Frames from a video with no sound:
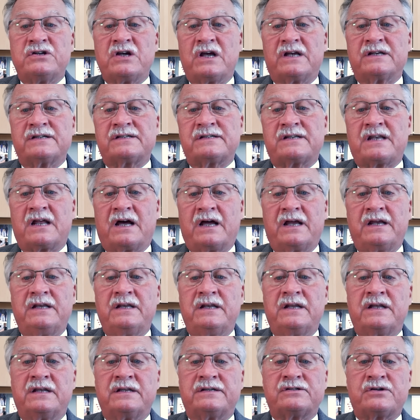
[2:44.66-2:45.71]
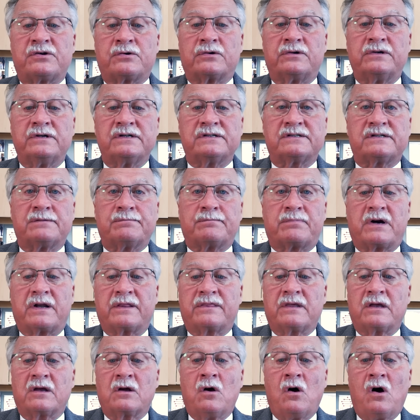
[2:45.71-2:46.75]
chest tightness, shortness of
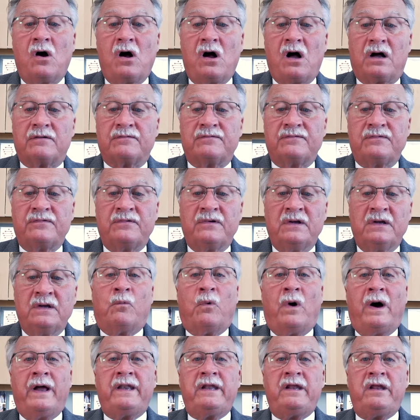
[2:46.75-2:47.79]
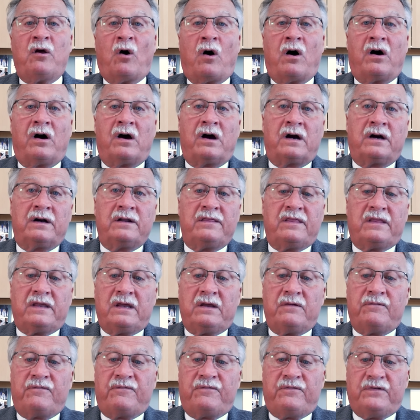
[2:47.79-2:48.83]
breath, and cough. What are
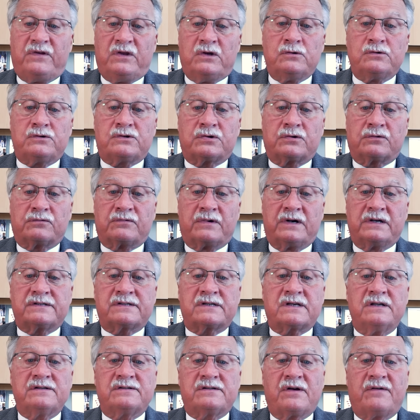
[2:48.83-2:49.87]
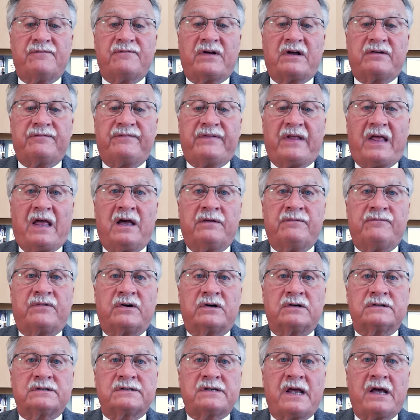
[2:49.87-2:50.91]
the future risks of ad-
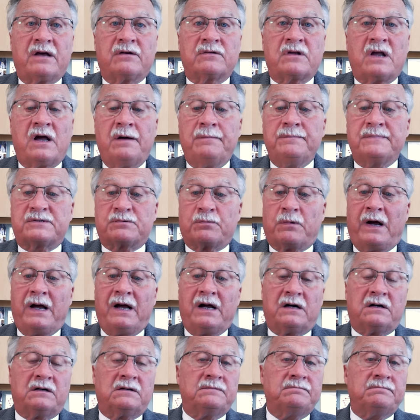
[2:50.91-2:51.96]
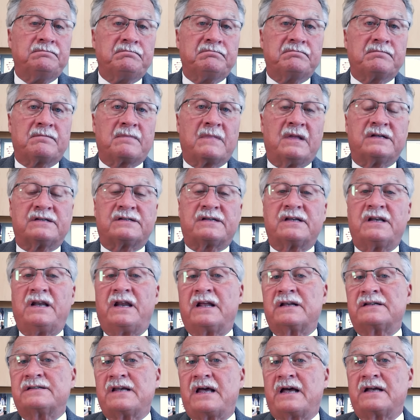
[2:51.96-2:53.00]
adverse outcomes? Well, it's an
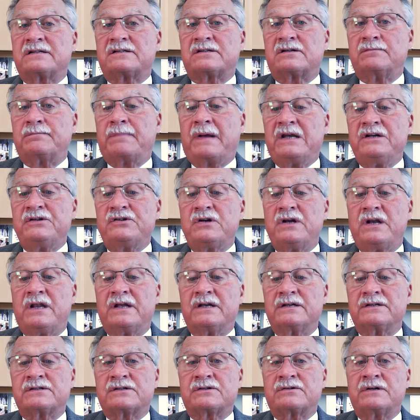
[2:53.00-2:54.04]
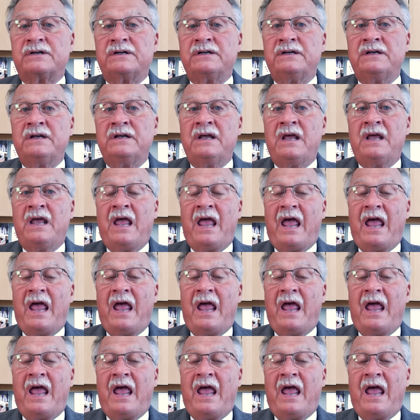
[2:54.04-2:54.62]
exacerbation history